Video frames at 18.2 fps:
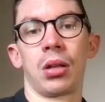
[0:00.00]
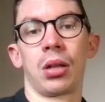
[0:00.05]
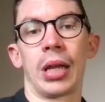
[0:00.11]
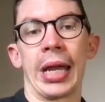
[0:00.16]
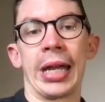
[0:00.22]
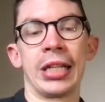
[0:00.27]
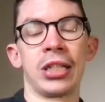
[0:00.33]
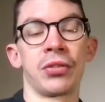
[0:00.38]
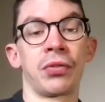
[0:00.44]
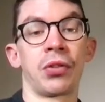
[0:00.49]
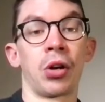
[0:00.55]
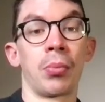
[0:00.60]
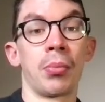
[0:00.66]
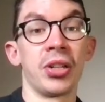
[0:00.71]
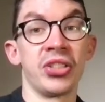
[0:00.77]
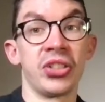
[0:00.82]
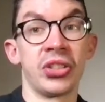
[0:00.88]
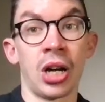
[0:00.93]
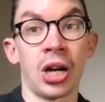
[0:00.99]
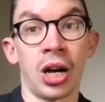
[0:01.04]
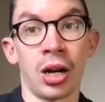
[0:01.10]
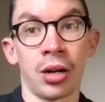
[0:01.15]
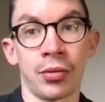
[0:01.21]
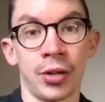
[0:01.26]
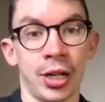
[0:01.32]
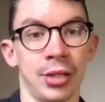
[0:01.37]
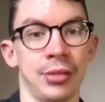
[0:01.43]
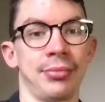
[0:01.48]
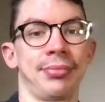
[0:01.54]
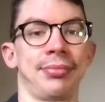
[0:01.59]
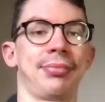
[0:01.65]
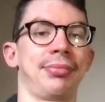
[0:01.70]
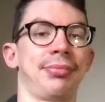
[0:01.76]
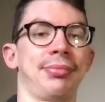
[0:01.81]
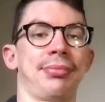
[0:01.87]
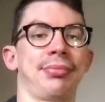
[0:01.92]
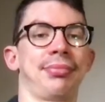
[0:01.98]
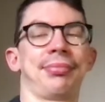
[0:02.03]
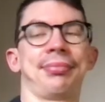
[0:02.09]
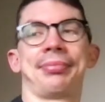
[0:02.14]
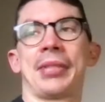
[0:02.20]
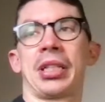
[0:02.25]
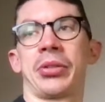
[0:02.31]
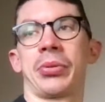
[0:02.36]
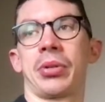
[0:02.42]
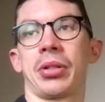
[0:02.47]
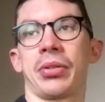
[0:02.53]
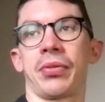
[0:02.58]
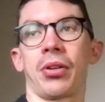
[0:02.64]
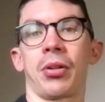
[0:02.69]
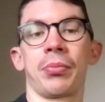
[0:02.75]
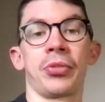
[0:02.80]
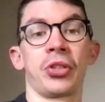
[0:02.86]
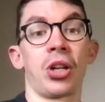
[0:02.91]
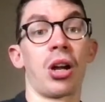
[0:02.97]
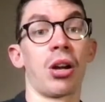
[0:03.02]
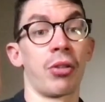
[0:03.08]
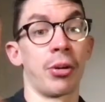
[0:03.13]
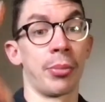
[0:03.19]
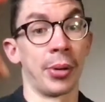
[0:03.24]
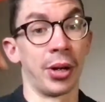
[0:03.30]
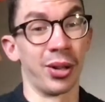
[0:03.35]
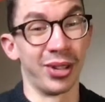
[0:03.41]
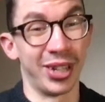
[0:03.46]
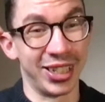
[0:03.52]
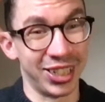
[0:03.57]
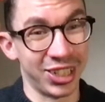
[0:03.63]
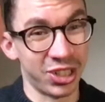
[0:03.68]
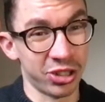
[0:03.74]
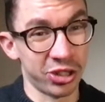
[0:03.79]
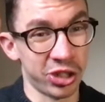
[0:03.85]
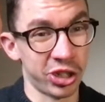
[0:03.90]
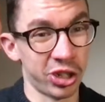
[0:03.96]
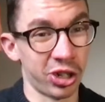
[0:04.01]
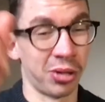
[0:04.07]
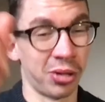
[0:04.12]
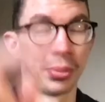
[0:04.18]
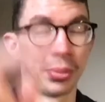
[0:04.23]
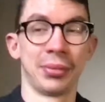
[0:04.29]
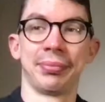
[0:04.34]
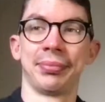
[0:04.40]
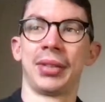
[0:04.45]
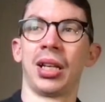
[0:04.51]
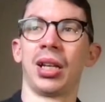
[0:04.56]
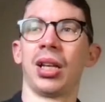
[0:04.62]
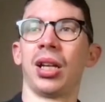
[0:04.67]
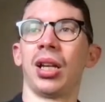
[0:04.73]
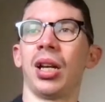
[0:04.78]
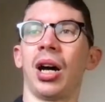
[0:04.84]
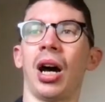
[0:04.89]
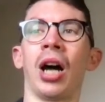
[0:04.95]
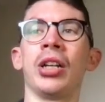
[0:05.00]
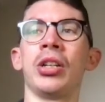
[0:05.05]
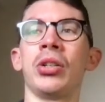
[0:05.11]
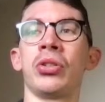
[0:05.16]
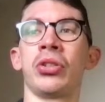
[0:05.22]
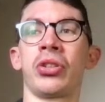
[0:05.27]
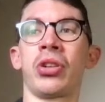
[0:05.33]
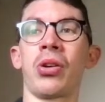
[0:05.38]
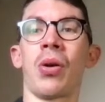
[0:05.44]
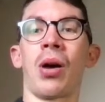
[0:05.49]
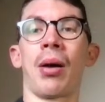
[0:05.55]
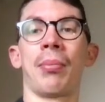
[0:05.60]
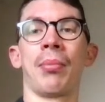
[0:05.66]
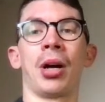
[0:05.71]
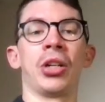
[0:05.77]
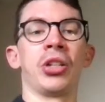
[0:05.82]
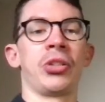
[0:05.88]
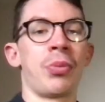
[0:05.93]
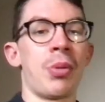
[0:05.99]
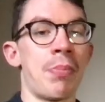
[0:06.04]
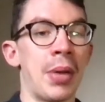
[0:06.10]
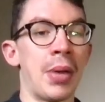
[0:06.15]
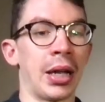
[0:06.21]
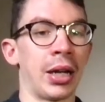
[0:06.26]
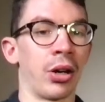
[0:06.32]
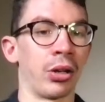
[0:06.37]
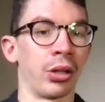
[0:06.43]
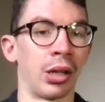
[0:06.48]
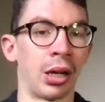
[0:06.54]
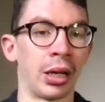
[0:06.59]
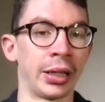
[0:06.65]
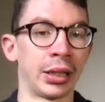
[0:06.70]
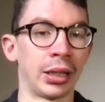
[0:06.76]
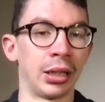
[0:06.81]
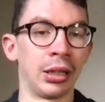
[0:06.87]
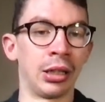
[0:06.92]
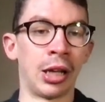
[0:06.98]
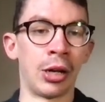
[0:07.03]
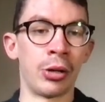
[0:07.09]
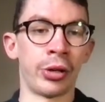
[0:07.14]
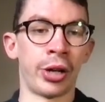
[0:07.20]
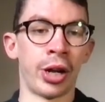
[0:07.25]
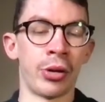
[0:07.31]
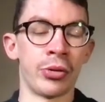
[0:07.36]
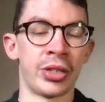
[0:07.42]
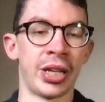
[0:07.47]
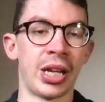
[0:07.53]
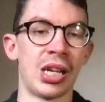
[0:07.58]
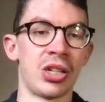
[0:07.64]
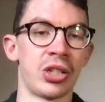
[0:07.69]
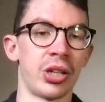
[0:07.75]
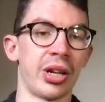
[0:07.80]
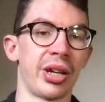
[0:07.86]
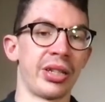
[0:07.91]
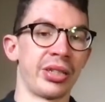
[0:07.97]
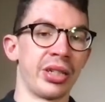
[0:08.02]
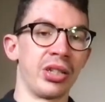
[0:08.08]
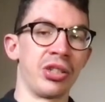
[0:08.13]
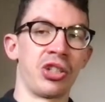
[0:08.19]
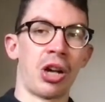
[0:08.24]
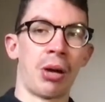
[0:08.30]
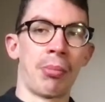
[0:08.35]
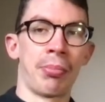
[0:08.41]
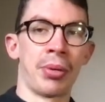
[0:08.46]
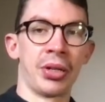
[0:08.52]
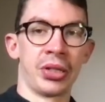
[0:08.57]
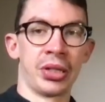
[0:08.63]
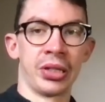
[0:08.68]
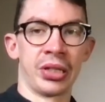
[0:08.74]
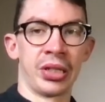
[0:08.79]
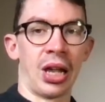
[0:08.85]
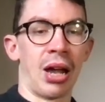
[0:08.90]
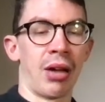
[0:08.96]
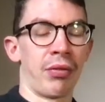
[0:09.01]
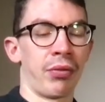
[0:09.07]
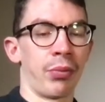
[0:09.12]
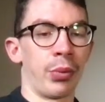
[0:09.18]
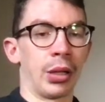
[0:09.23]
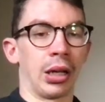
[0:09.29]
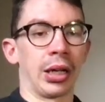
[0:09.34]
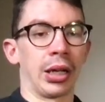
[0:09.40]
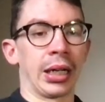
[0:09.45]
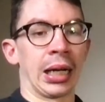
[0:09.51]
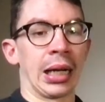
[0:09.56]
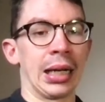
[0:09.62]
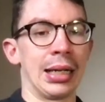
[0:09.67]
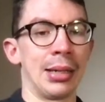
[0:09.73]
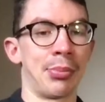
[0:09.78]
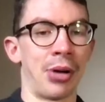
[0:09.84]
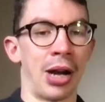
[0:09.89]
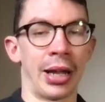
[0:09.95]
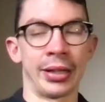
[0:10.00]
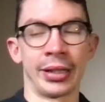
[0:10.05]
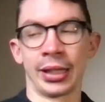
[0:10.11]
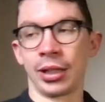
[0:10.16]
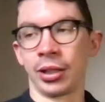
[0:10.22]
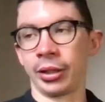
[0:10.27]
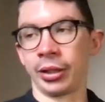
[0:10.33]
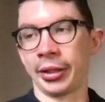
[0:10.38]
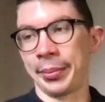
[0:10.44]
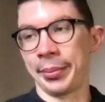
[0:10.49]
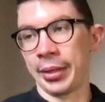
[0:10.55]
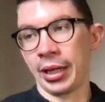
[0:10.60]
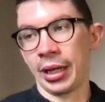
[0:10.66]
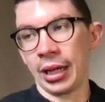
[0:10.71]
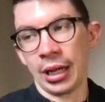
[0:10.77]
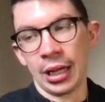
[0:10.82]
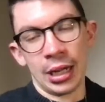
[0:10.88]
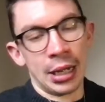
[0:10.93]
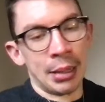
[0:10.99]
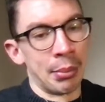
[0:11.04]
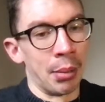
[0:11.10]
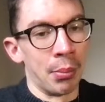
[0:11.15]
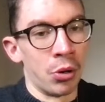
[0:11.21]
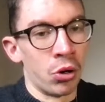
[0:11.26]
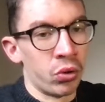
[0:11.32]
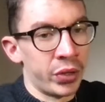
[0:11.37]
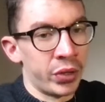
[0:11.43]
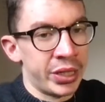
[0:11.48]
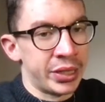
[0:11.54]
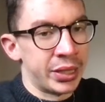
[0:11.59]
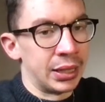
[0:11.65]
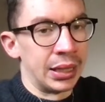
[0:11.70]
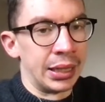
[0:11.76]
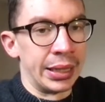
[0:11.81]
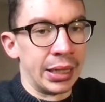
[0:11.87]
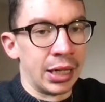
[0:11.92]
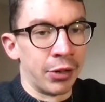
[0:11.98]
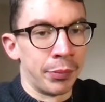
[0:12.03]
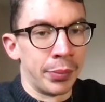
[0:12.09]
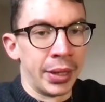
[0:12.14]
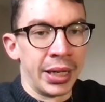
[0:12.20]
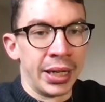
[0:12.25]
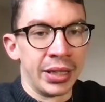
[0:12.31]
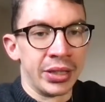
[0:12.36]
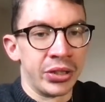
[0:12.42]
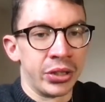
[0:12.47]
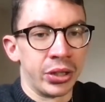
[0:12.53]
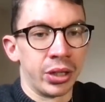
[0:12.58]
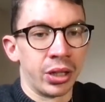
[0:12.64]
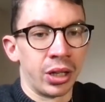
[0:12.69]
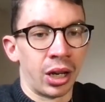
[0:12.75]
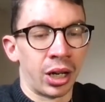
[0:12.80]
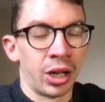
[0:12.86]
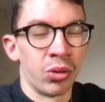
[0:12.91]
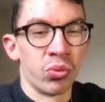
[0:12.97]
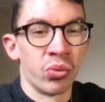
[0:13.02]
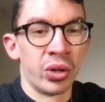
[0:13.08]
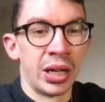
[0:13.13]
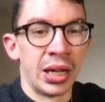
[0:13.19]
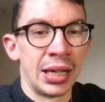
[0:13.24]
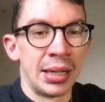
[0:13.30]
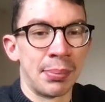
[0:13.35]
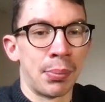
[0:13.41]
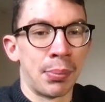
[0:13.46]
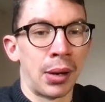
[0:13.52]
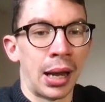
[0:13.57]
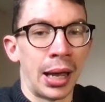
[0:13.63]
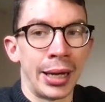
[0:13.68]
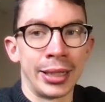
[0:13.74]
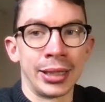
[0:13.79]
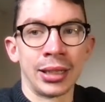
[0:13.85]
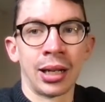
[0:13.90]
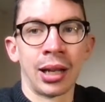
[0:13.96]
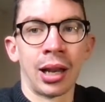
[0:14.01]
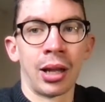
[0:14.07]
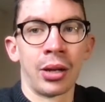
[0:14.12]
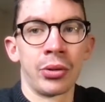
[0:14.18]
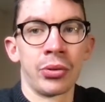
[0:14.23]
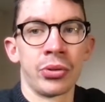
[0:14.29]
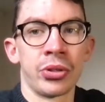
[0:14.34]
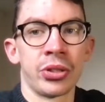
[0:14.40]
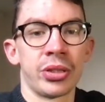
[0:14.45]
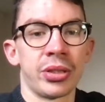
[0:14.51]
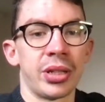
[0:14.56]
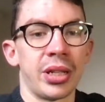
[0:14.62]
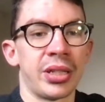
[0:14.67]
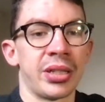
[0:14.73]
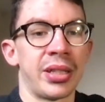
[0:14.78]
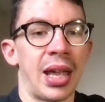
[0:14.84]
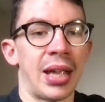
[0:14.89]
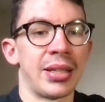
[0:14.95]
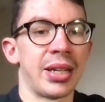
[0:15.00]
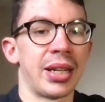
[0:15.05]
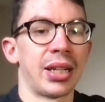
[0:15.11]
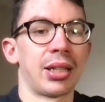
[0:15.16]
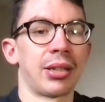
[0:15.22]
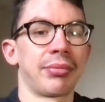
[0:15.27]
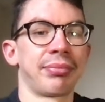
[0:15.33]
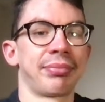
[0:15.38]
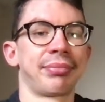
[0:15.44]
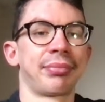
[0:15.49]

It's from Zara. That's where it's from. Zara, by the way, good shop. I used to be big on like logo t-shirts and jumpers and stuff with like clear branding on them. But more recently, I've been into like a really plain clothes aesthetic.